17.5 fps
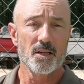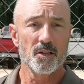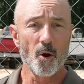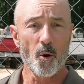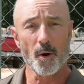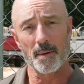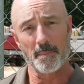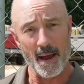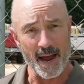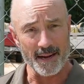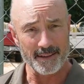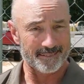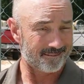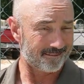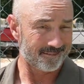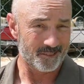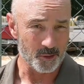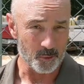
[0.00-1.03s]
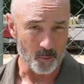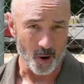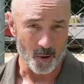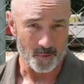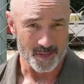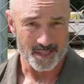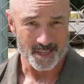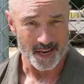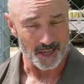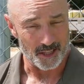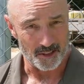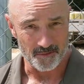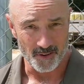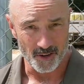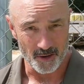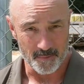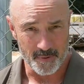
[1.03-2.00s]
going back to what we said at
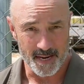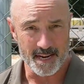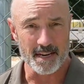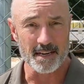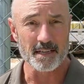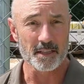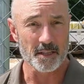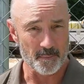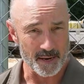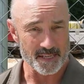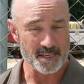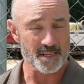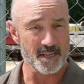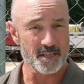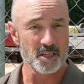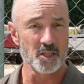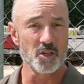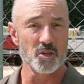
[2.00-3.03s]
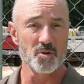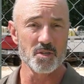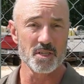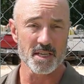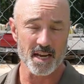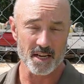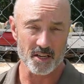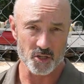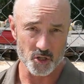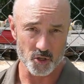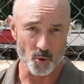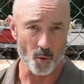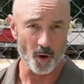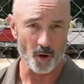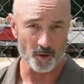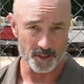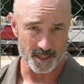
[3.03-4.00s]
the very beginning, the best thing to do is take a
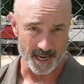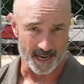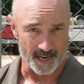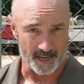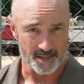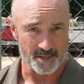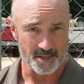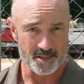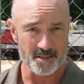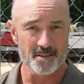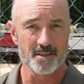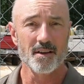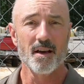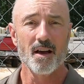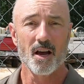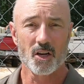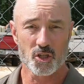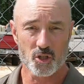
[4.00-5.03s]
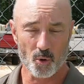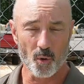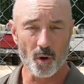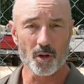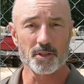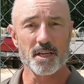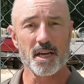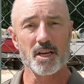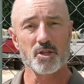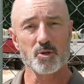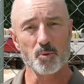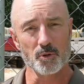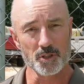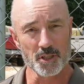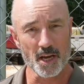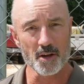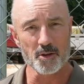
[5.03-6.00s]
soil test. A soil test
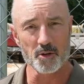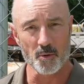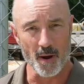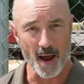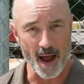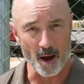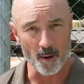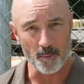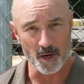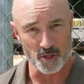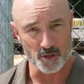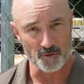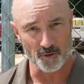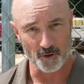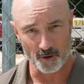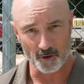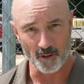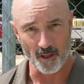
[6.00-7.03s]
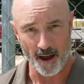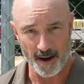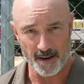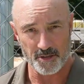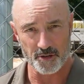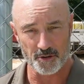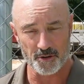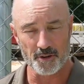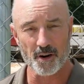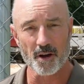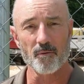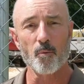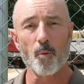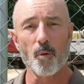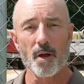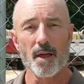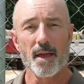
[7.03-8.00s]
will tell you how much fertilizer
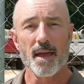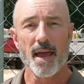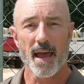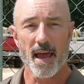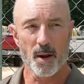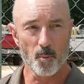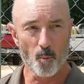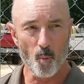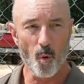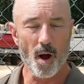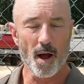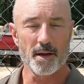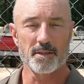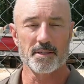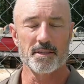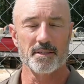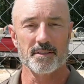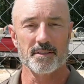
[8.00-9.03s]
and what